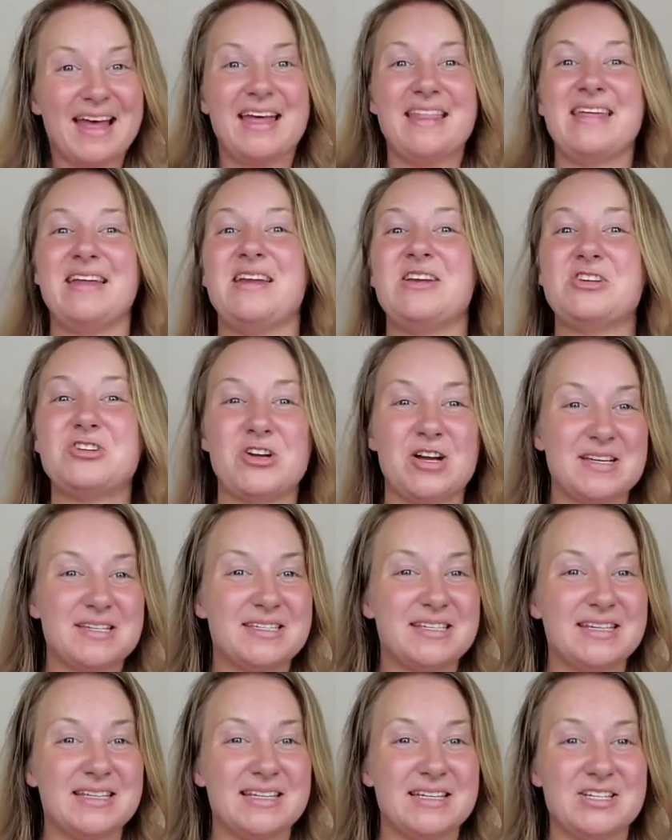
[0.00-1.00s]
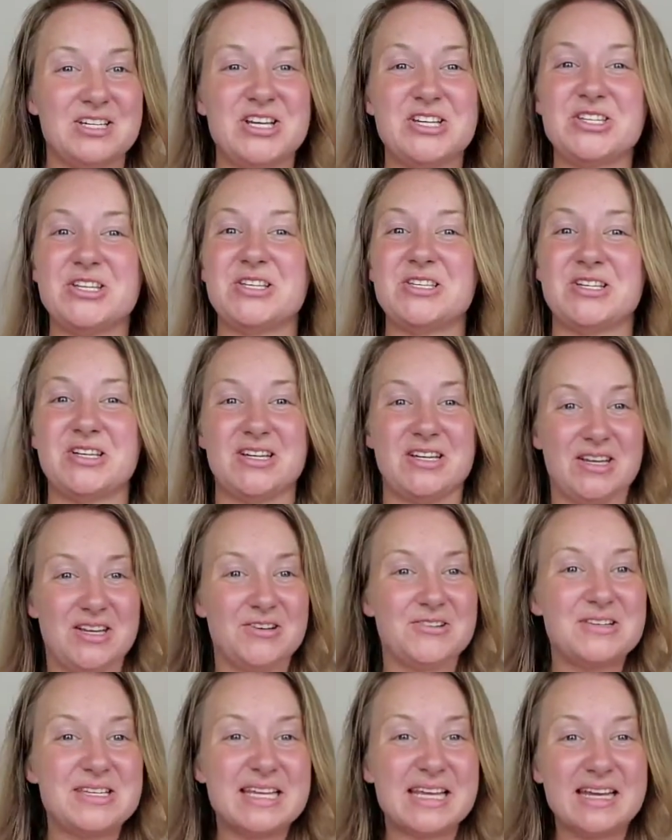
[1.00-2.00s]
that he trusted that Jesus could
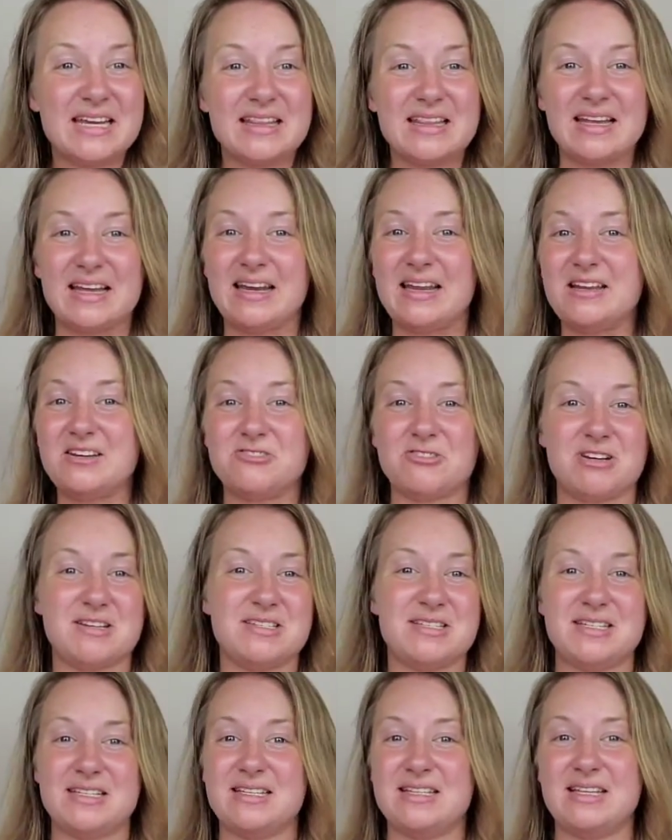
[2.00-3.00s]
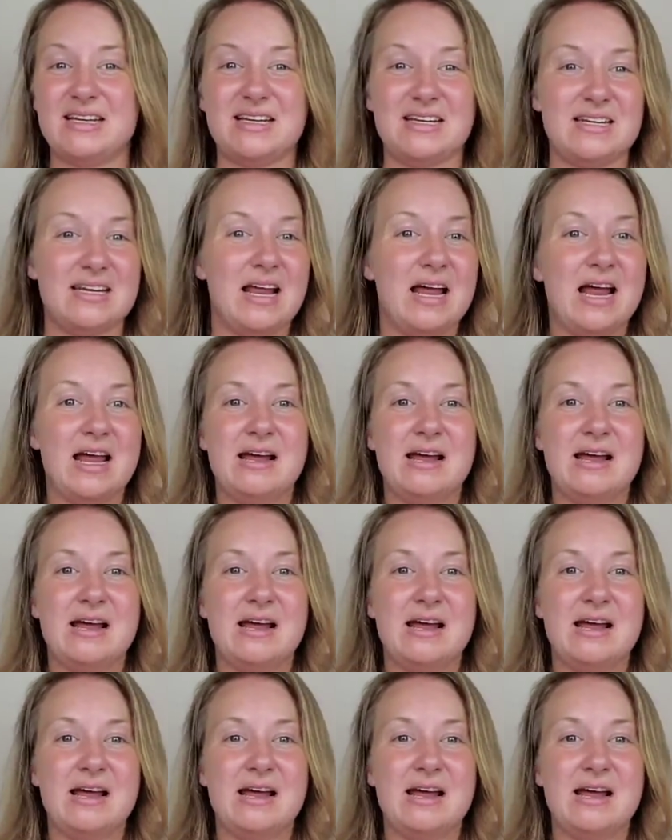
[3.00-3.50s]
use it, that he trusted that